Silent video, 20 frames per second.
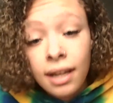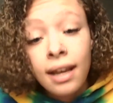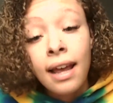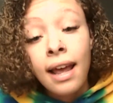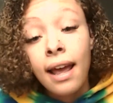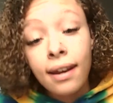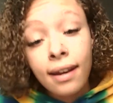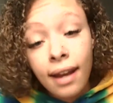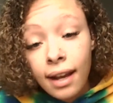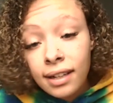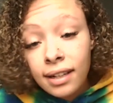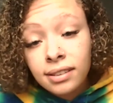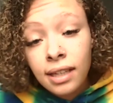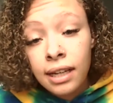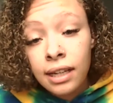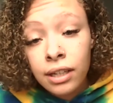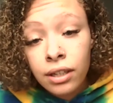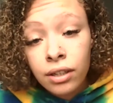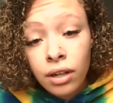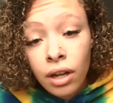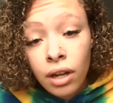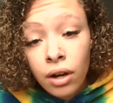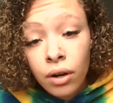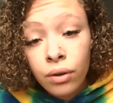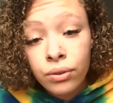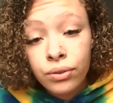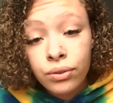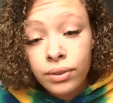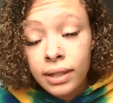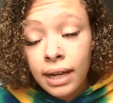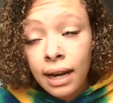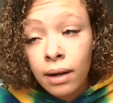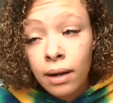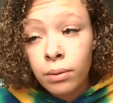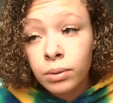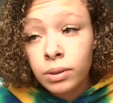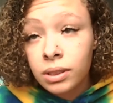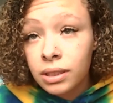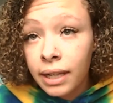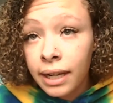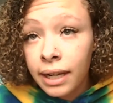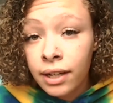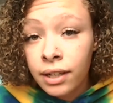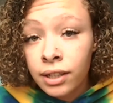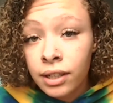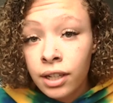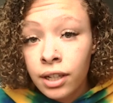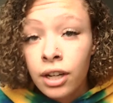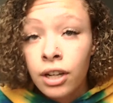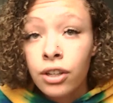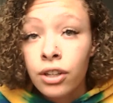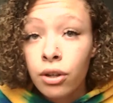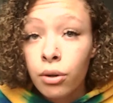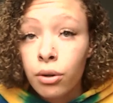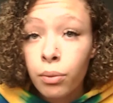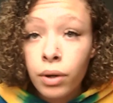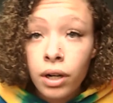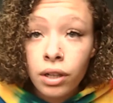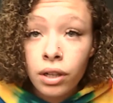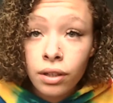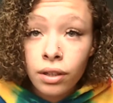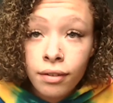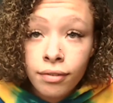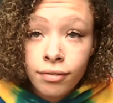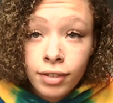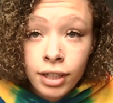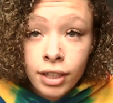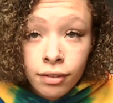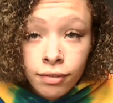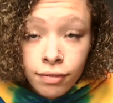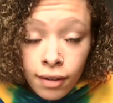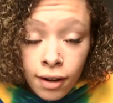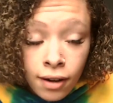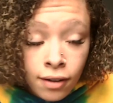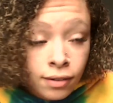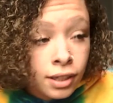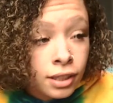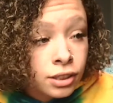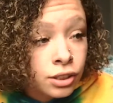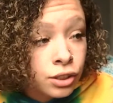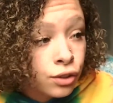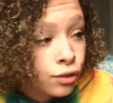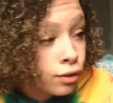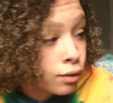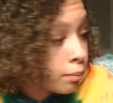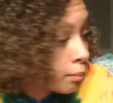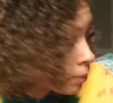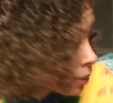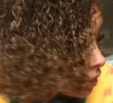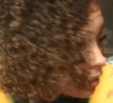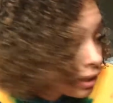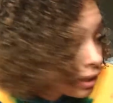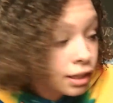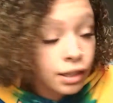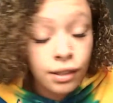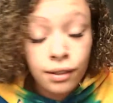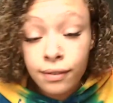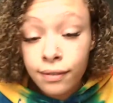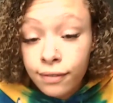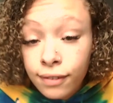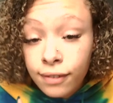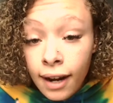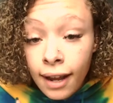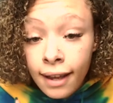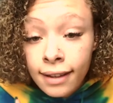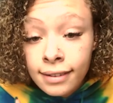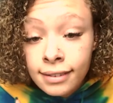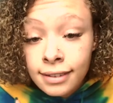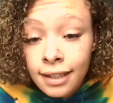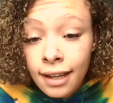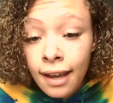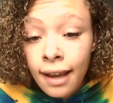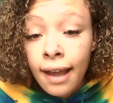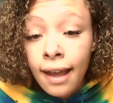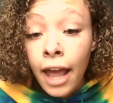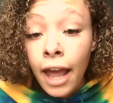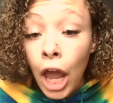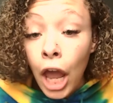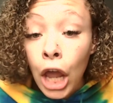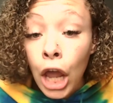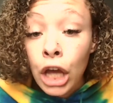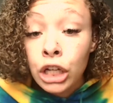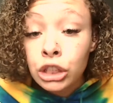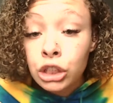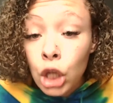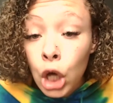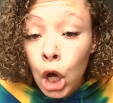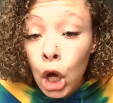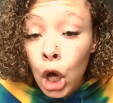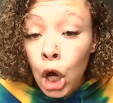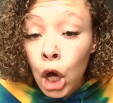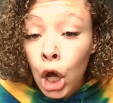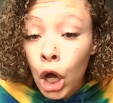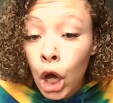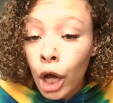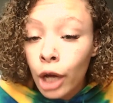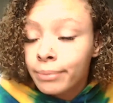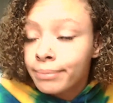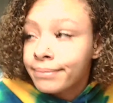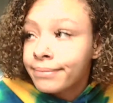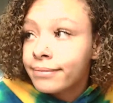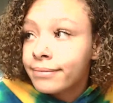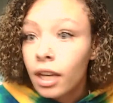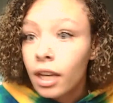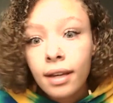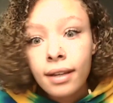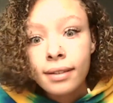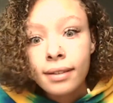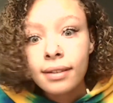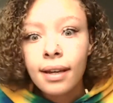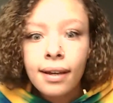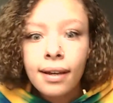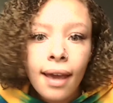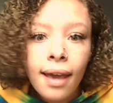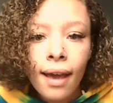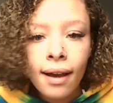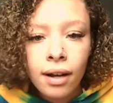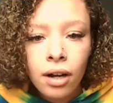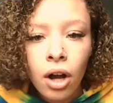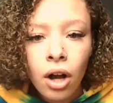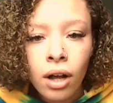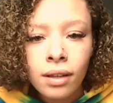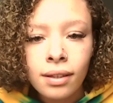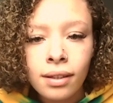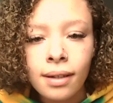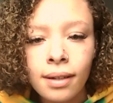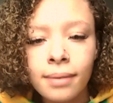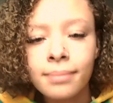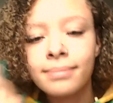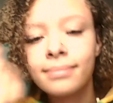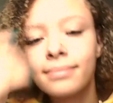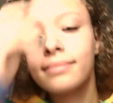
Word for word: and next thing you know, 3 hours later, you want to look for your phone because you were missing your friend, and you can't call them